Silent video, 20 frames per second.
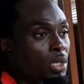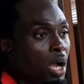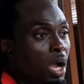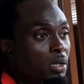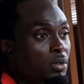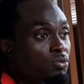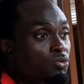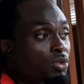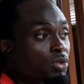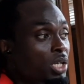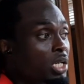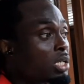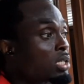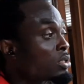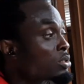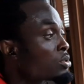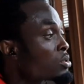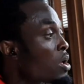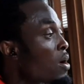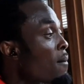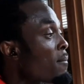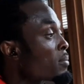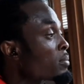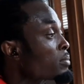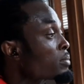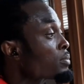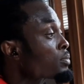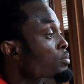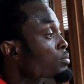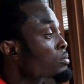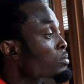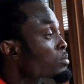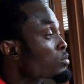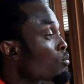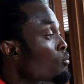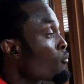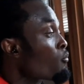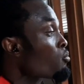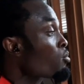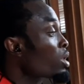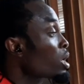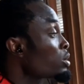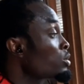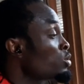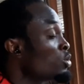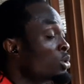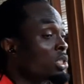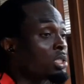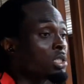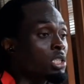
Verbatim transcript: And then knowing